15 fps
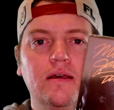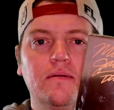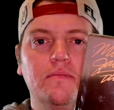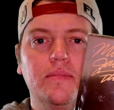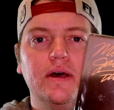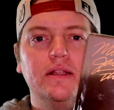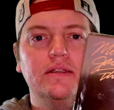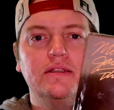
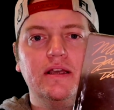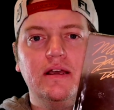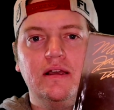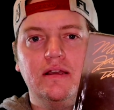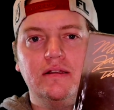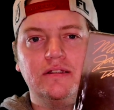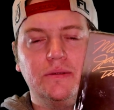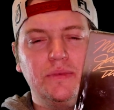But
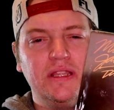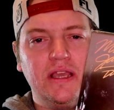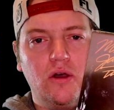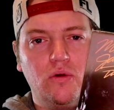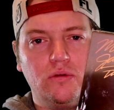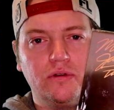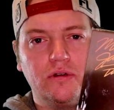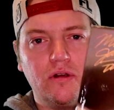some of the
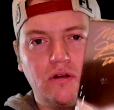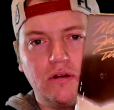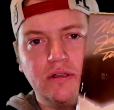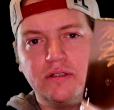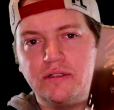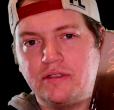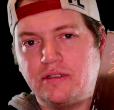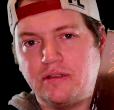older
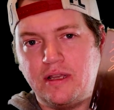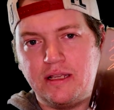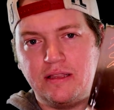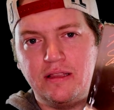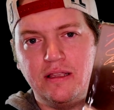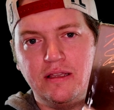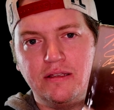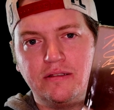artists like
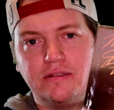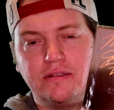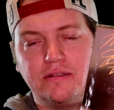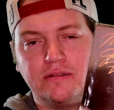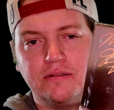this,